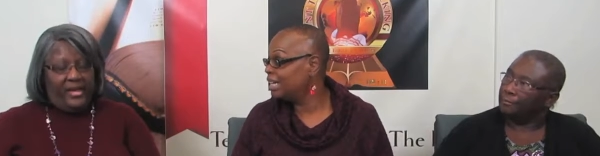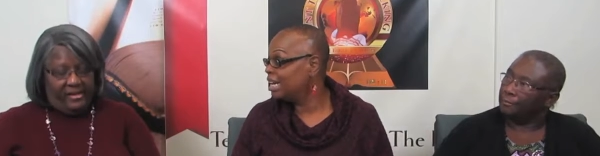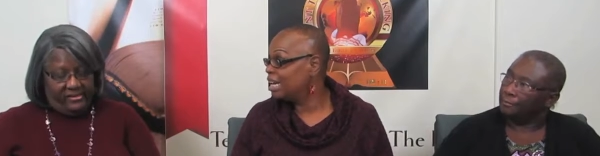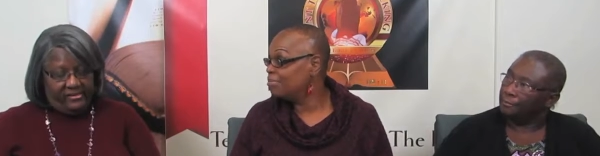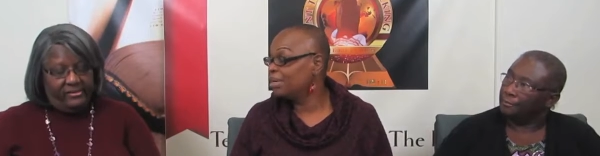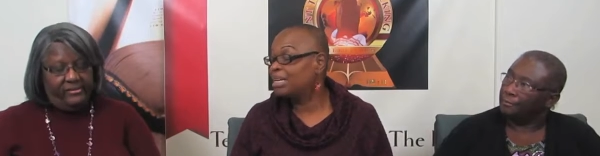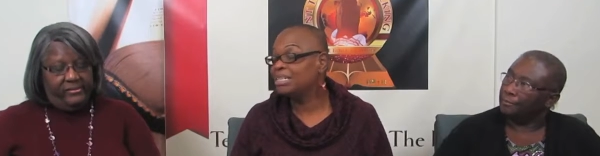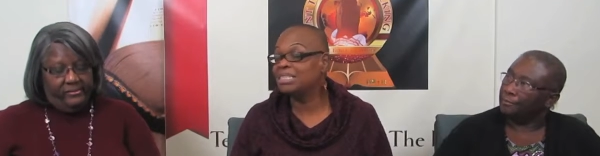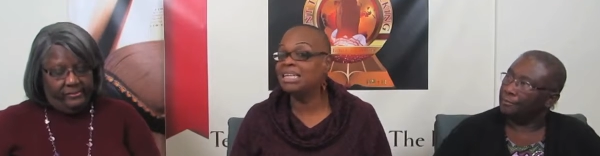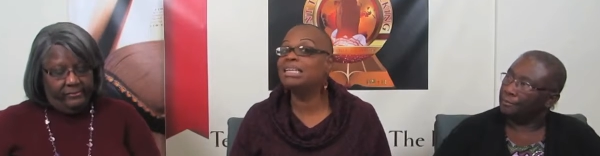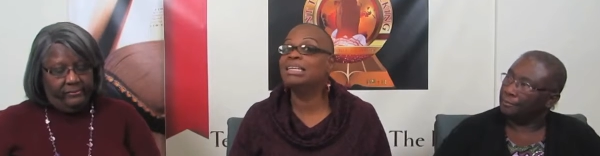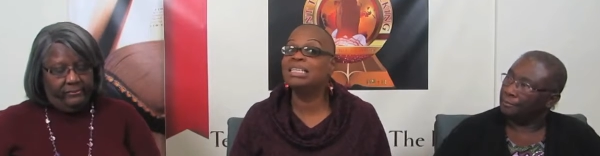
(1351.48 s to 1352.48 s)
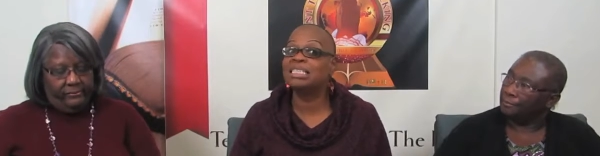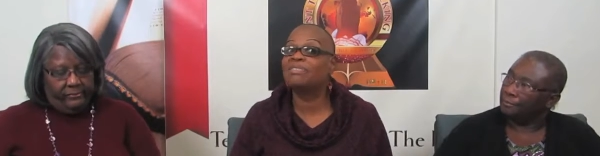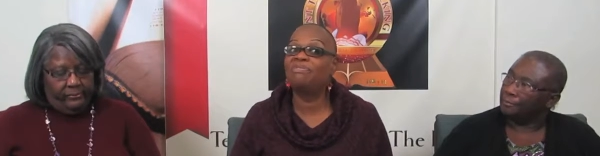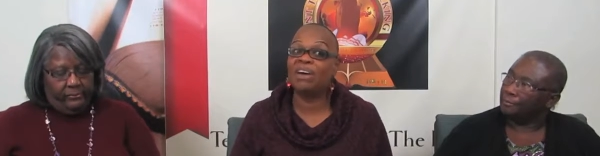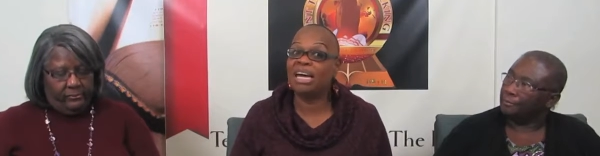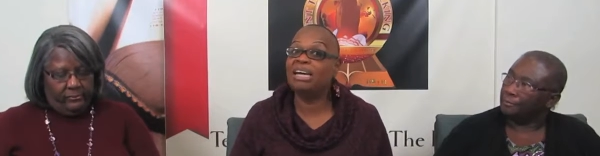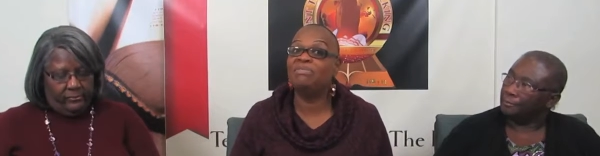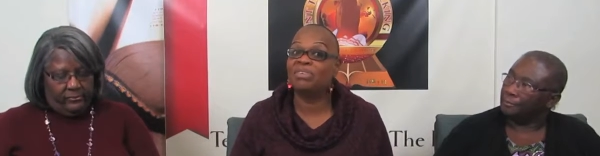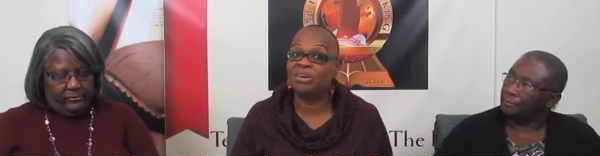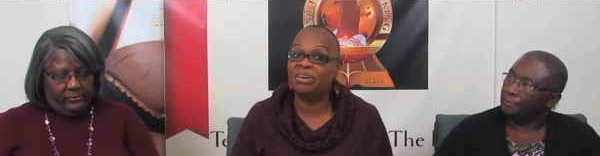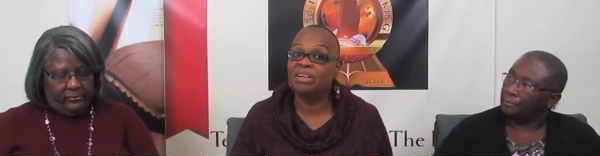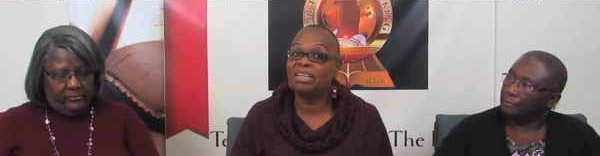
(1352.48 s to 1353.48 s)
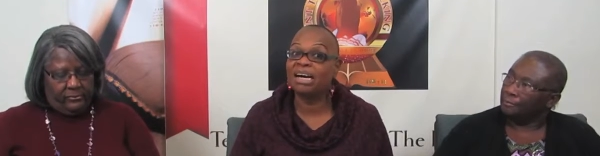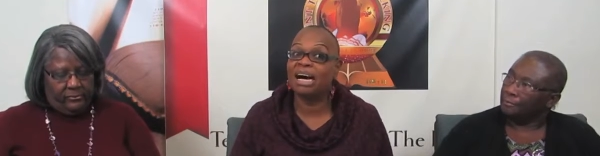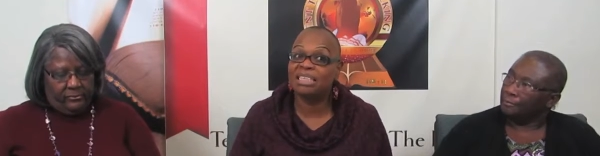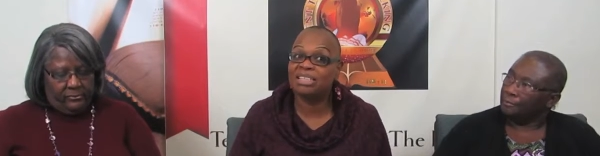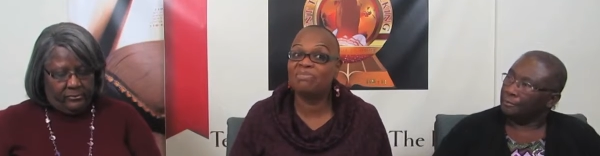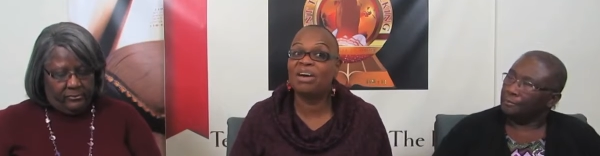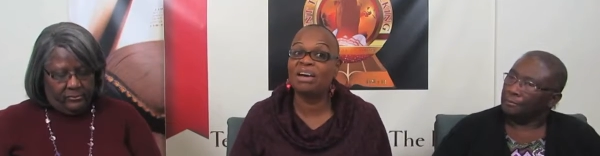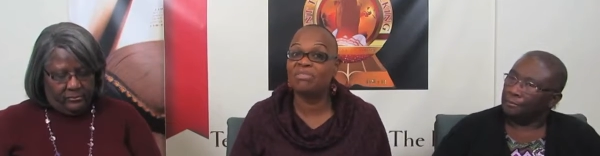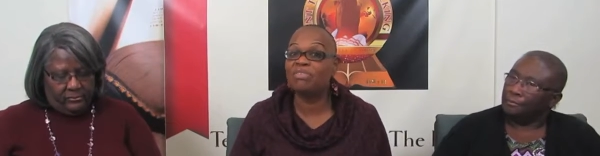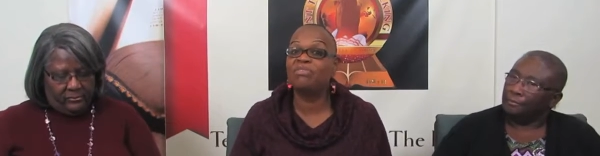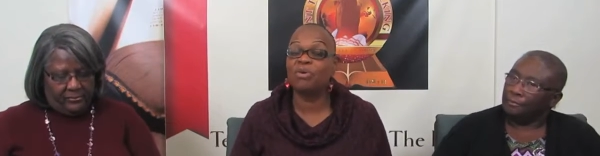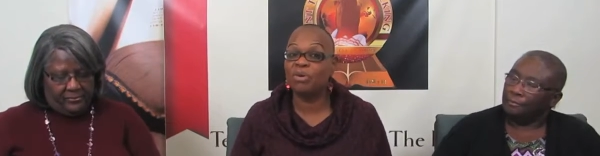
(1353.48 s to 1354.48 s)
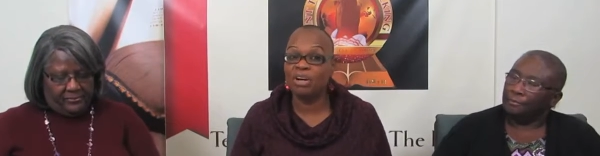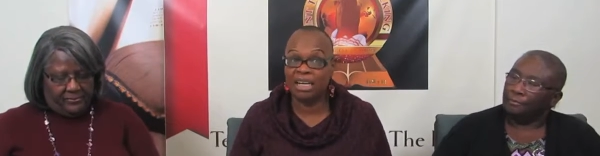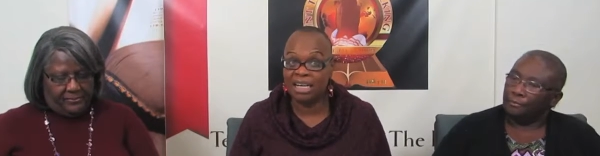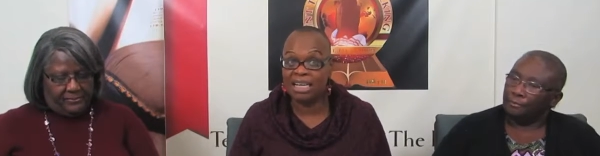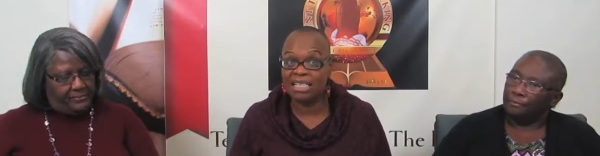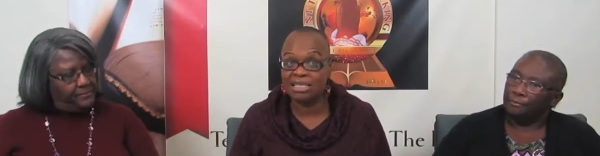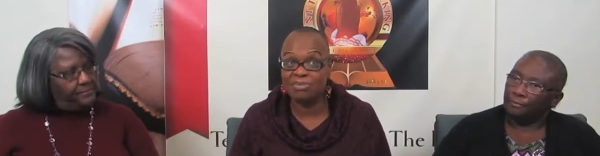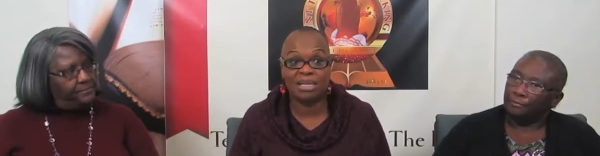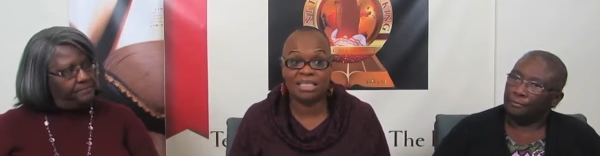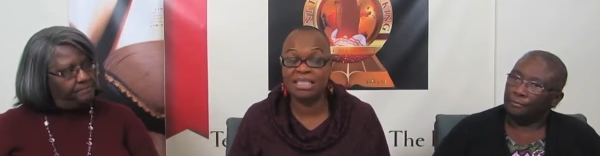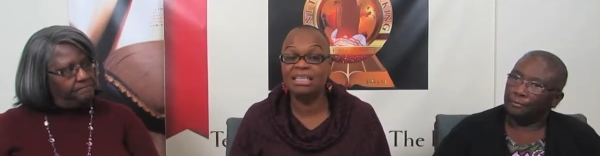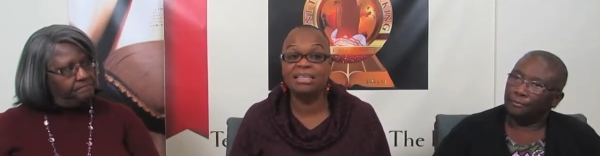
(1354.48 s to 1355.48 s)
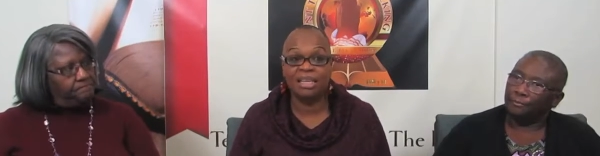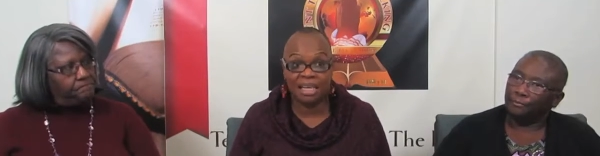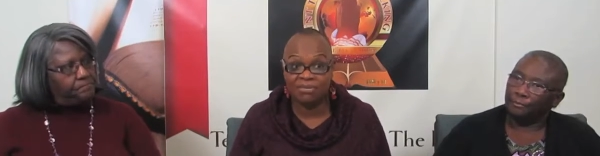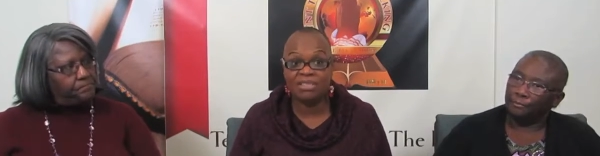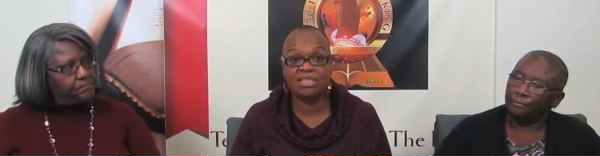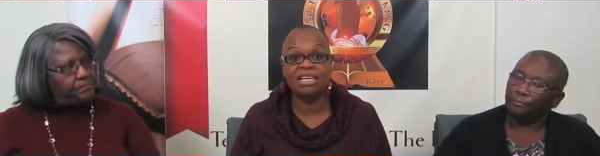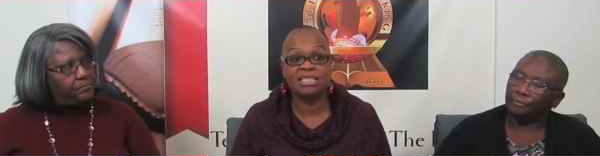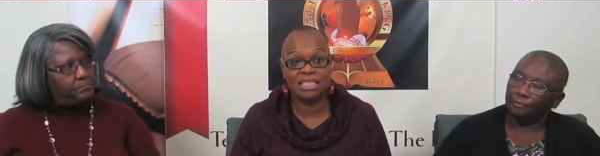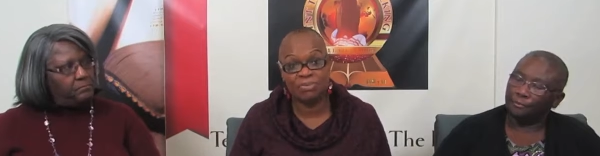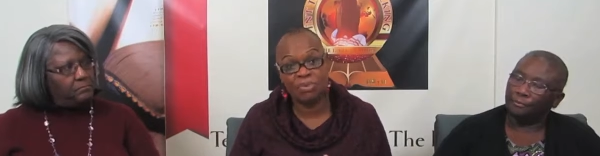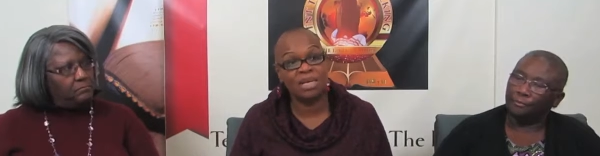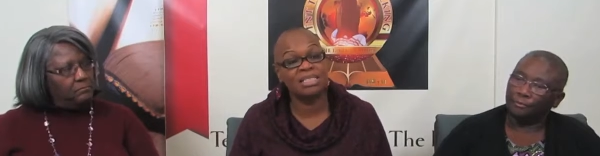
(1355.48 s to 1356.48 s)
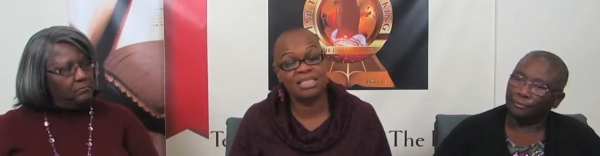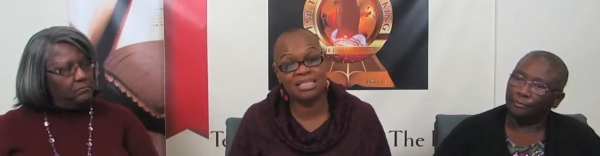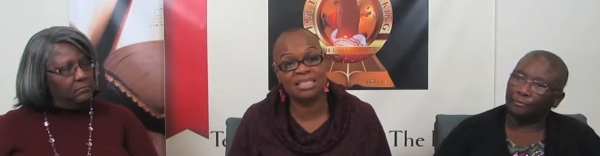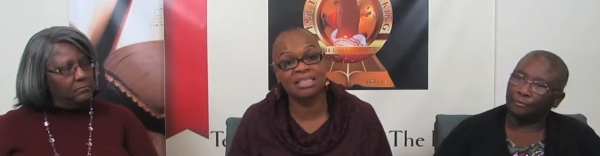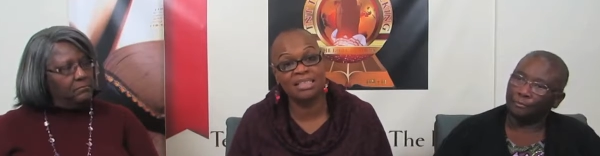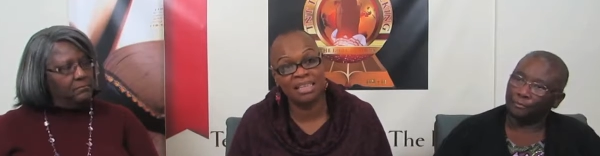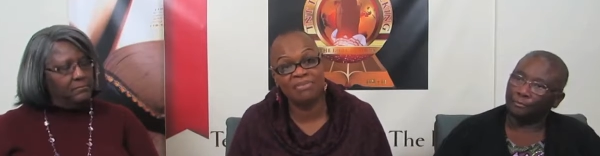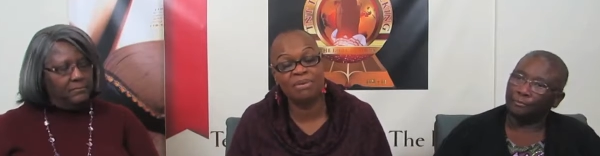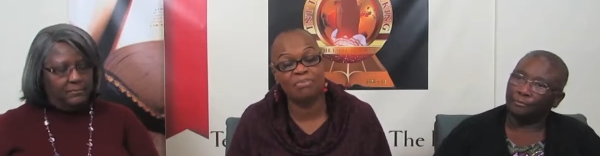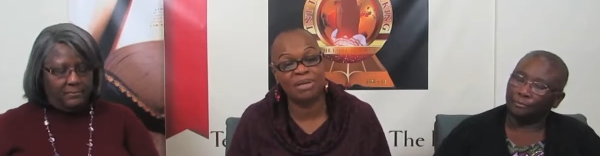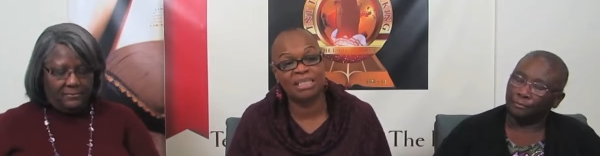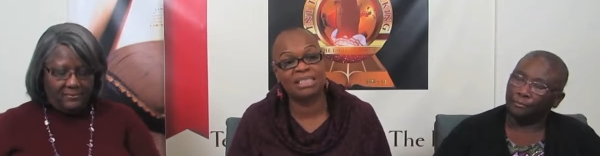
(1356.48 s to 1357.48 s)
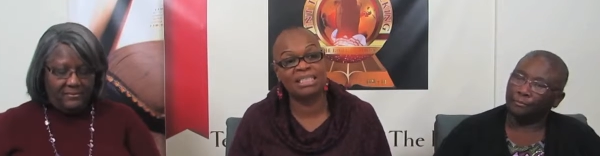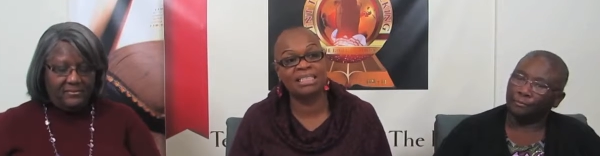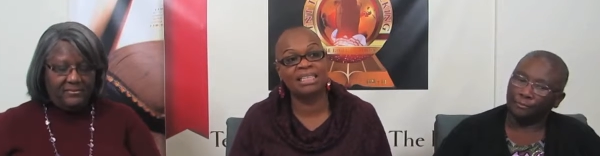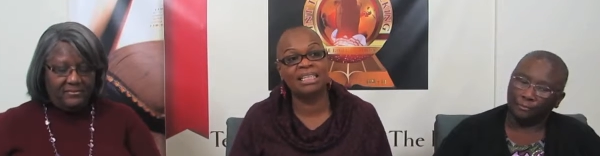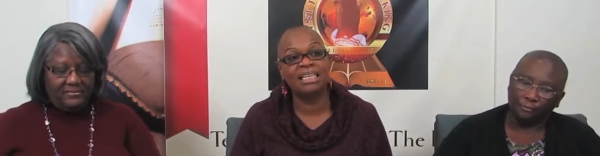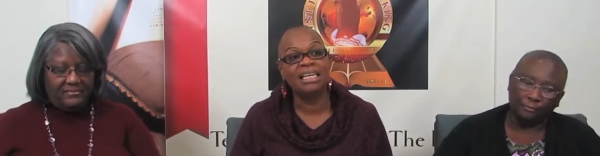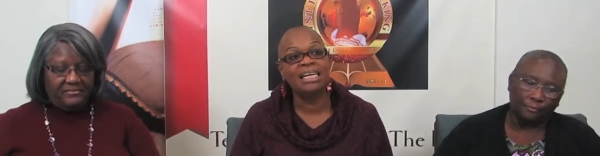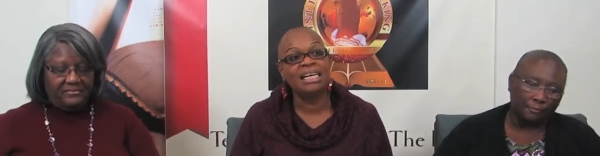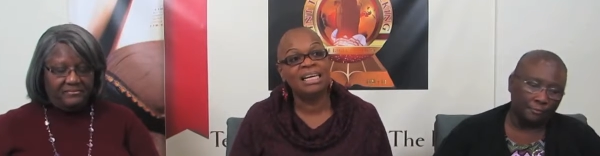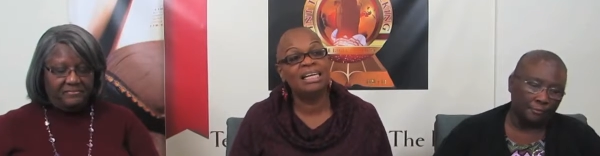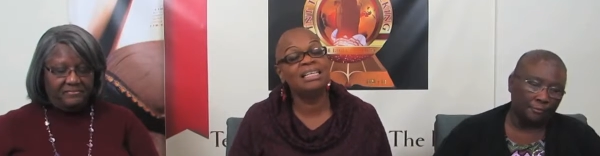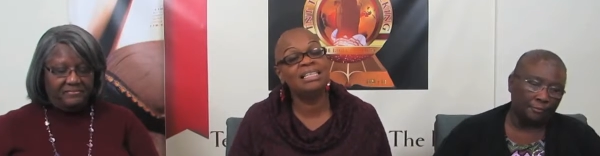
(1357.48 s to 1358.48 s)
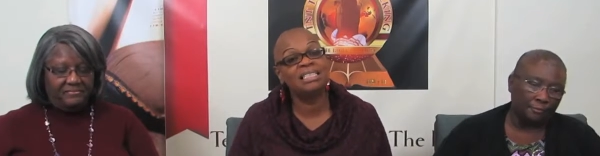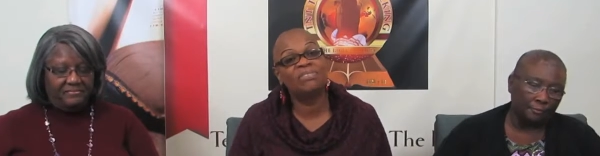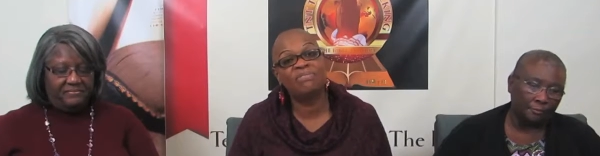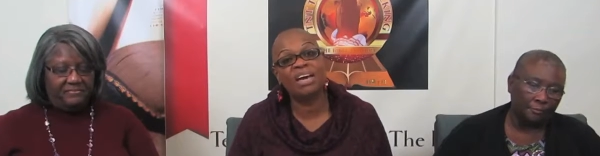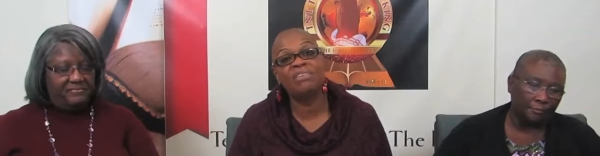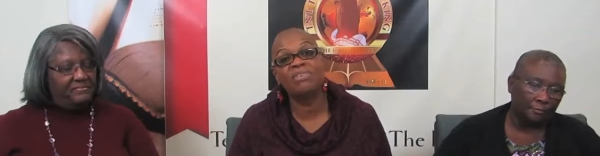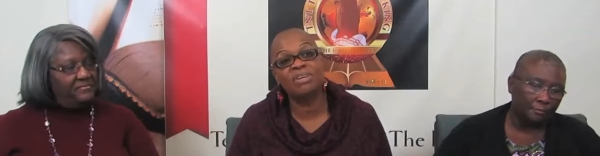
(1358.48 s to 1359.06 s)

Speaker 1: Yes. Because in his favor, God's favor for us, because he loves us, he wants us to live abundantly. Mm-hmm. In his favor